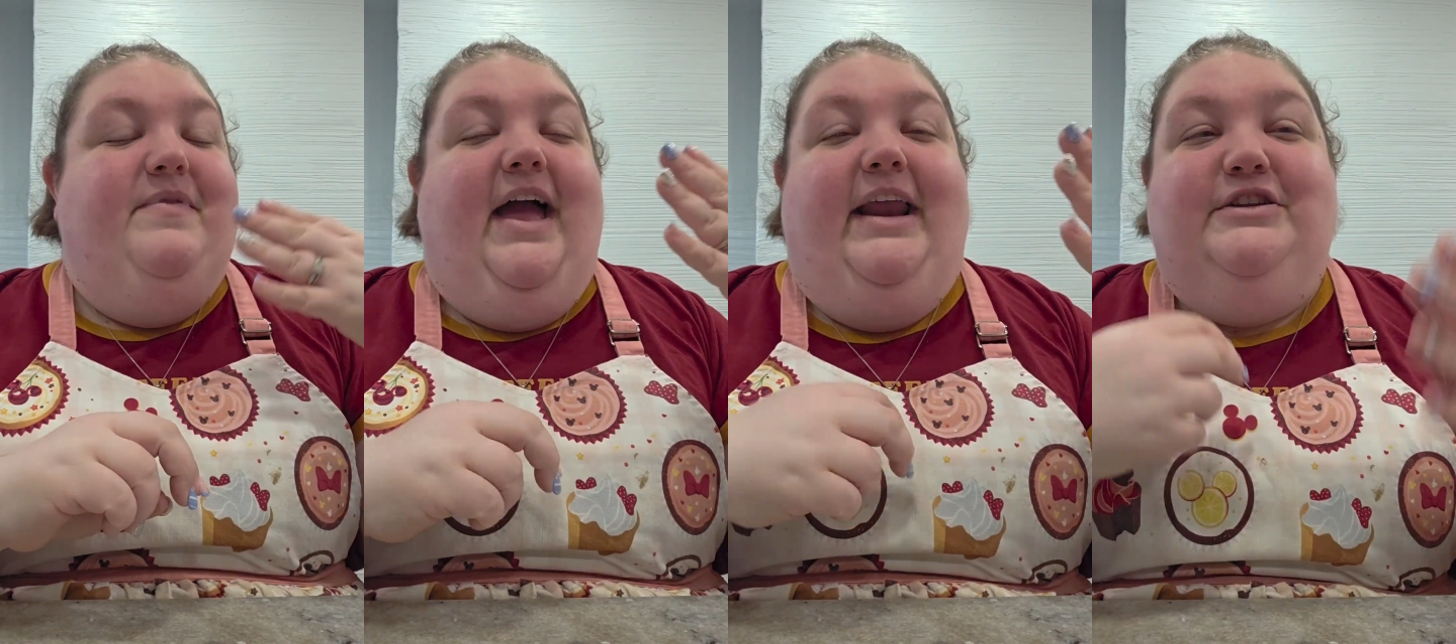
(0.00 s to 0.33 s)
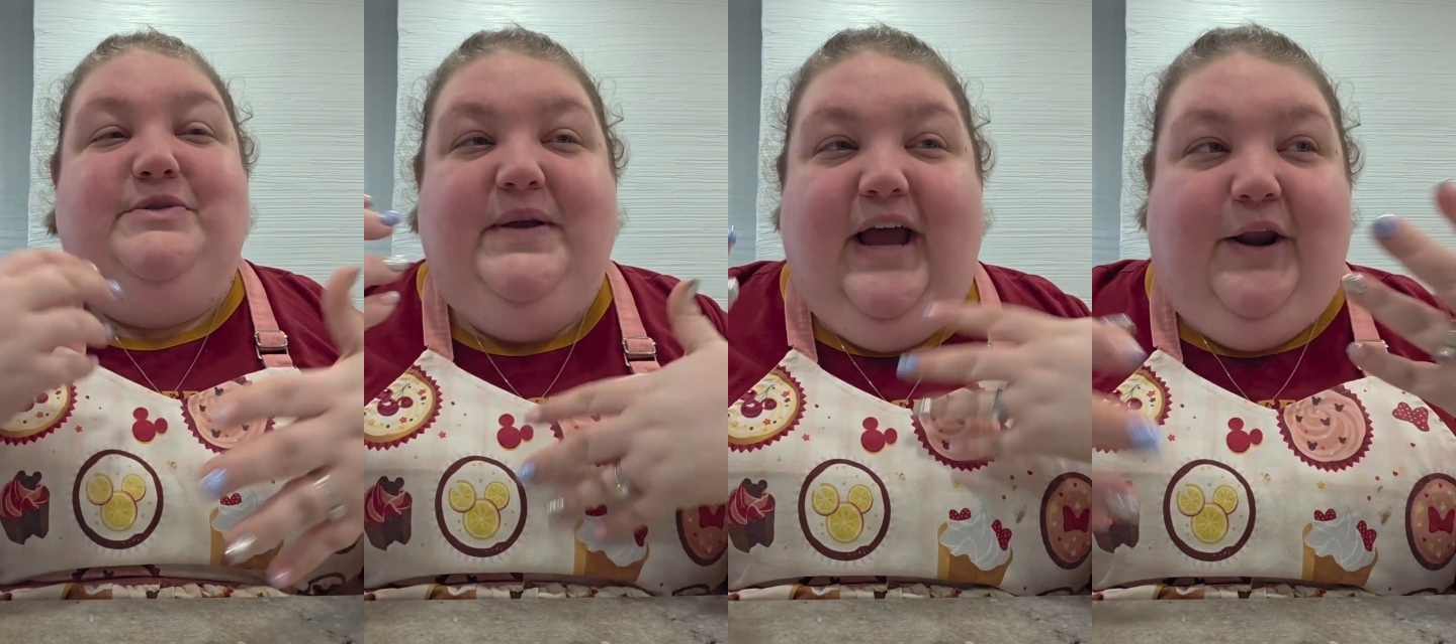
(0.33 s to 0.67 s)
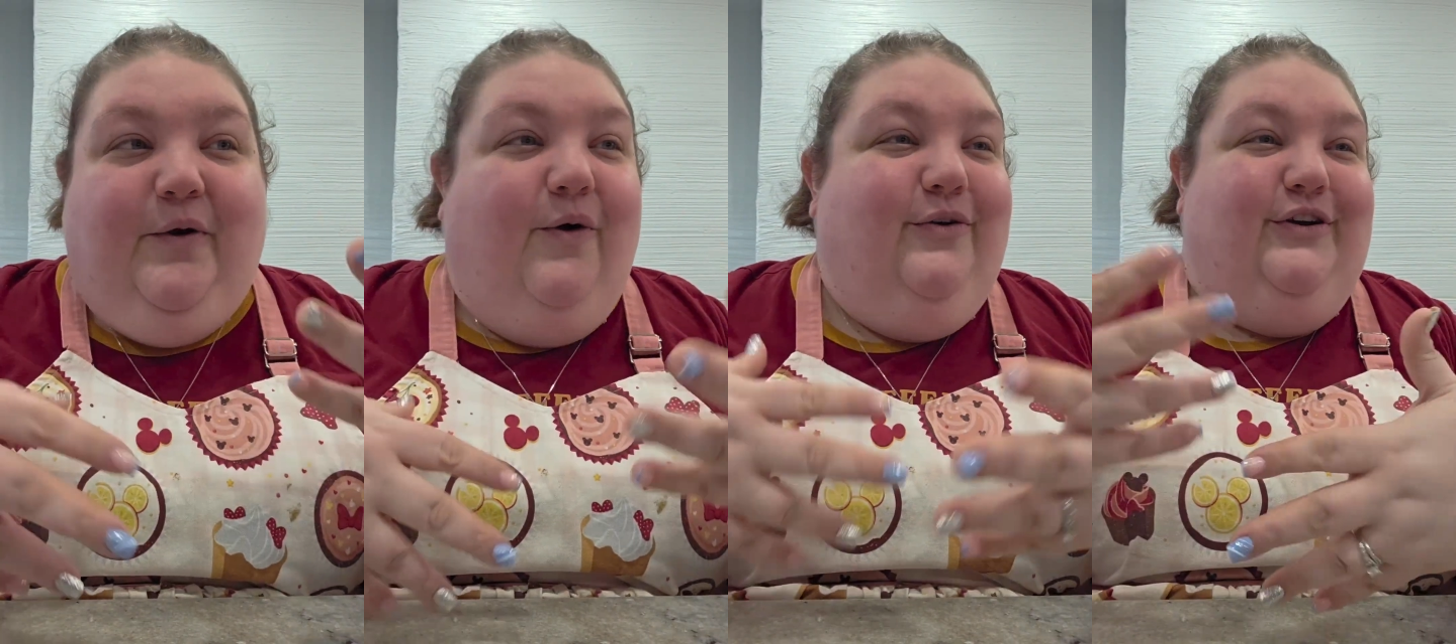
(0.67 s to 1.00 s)
And as we
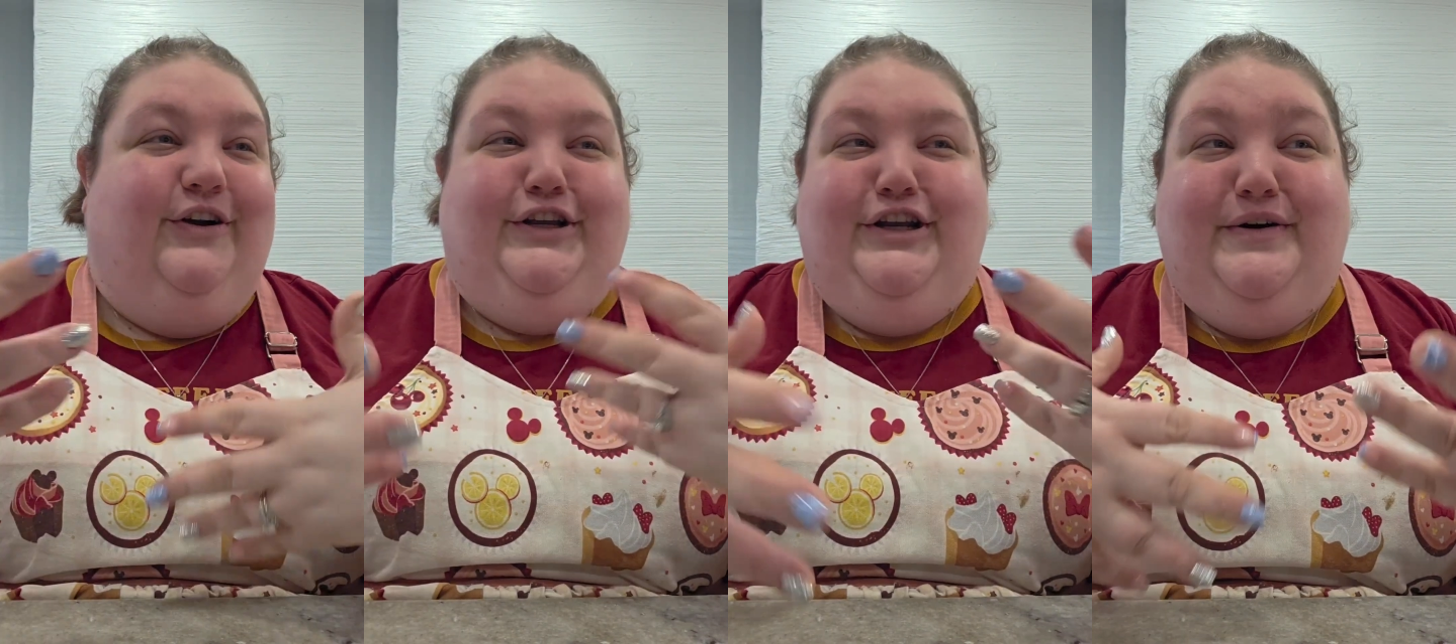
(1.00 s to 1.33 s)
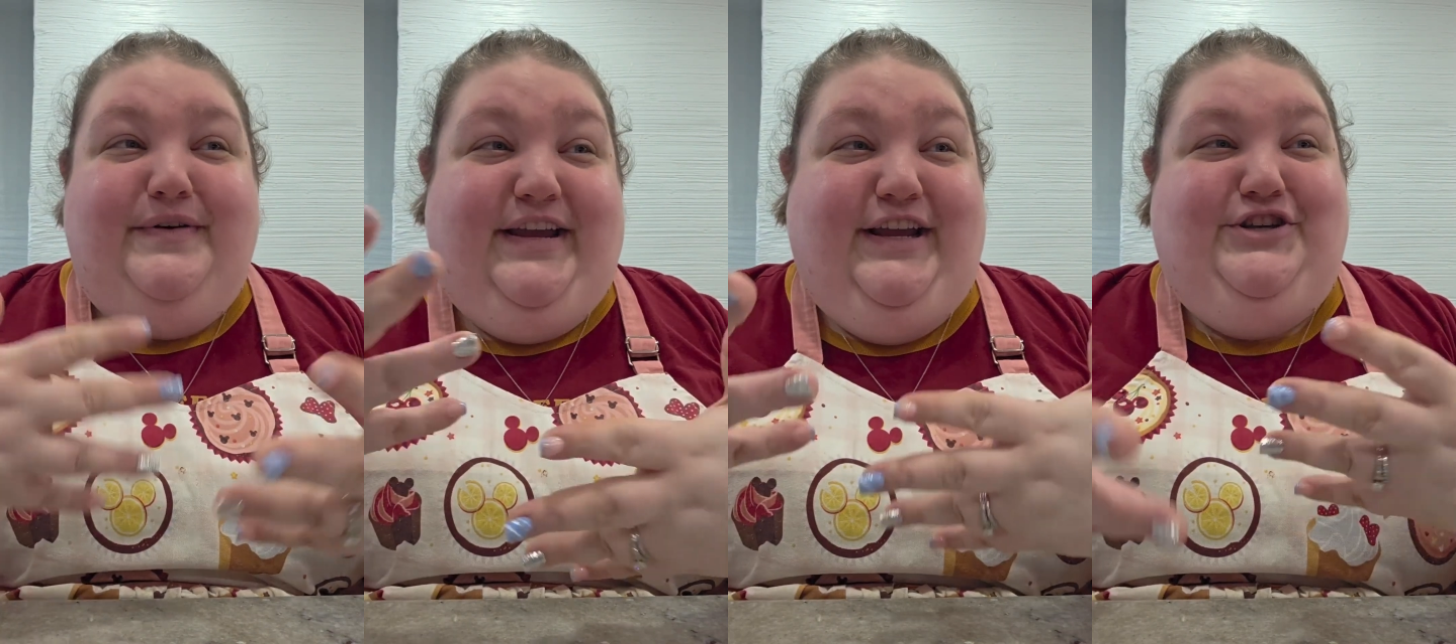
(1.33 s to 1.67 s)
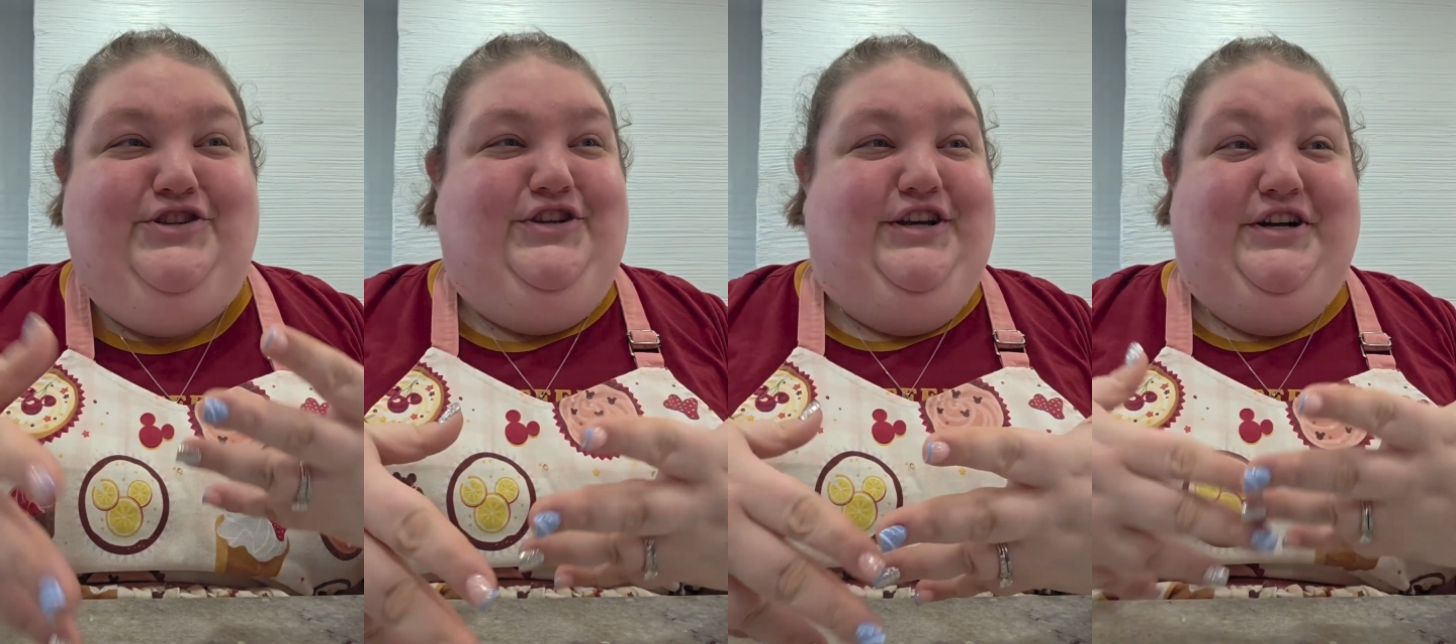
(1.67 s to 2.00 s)
got older,
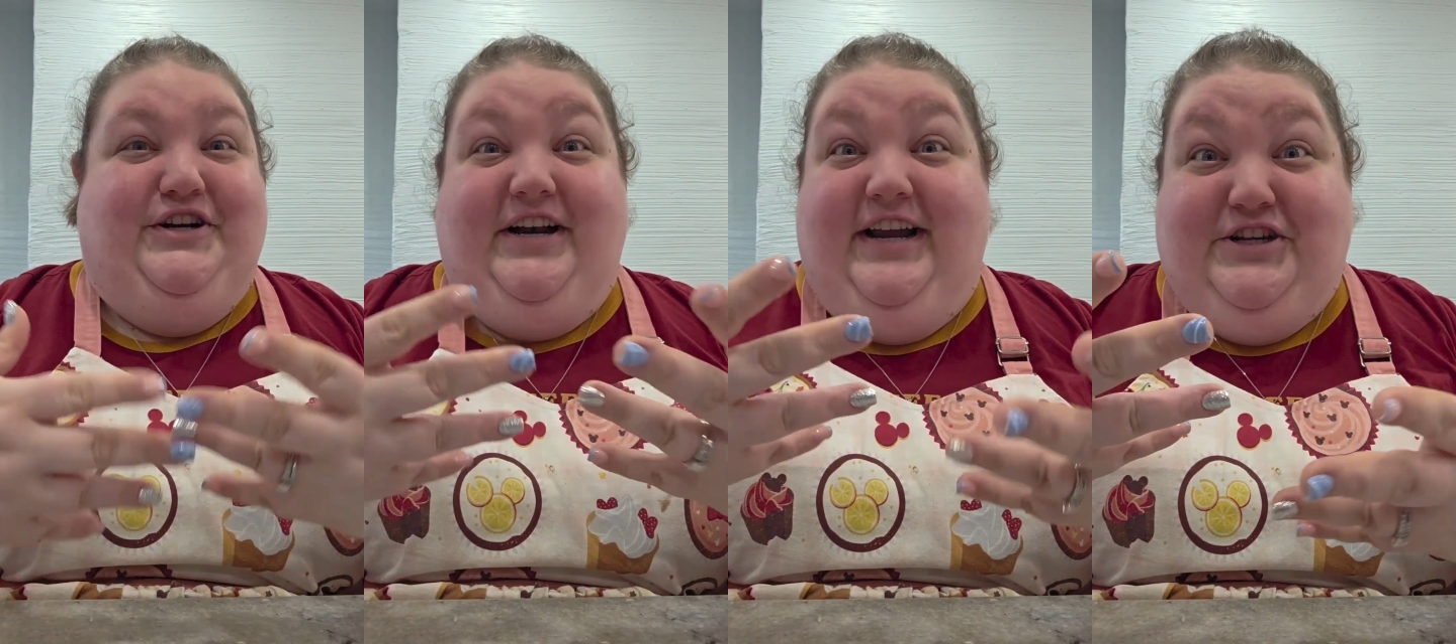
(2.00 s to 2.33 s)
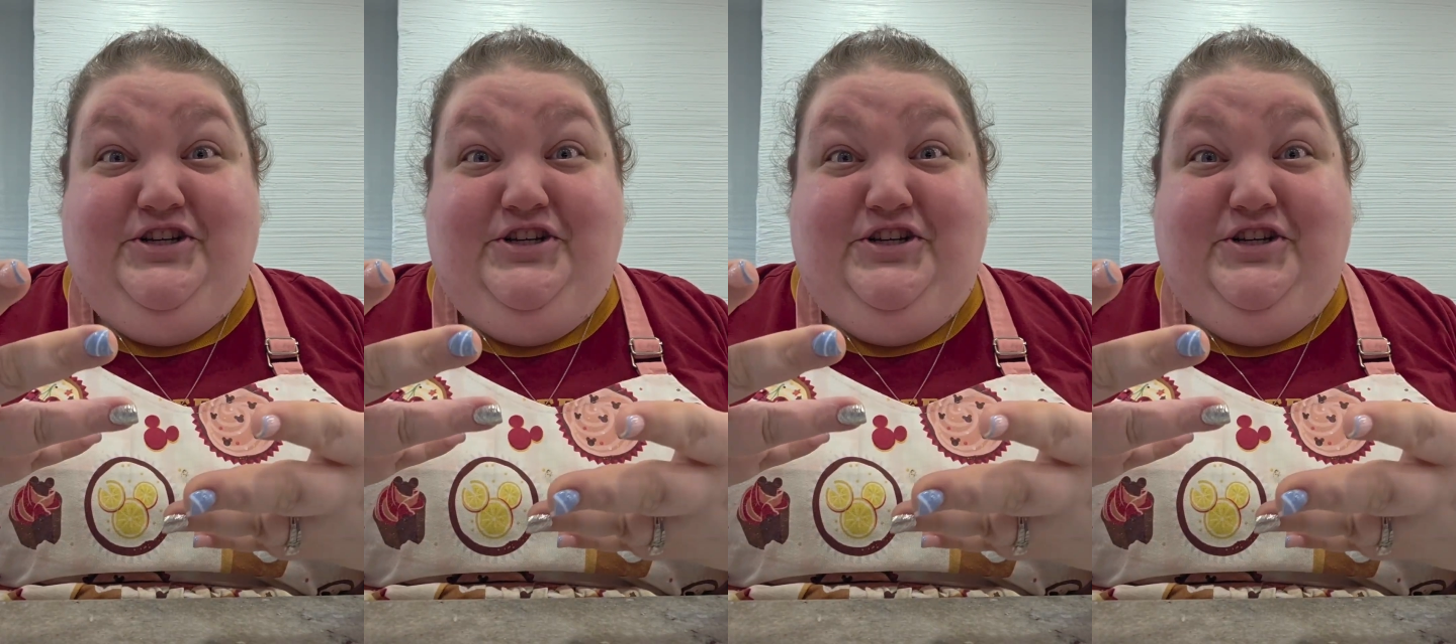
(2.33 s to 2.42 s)
each year it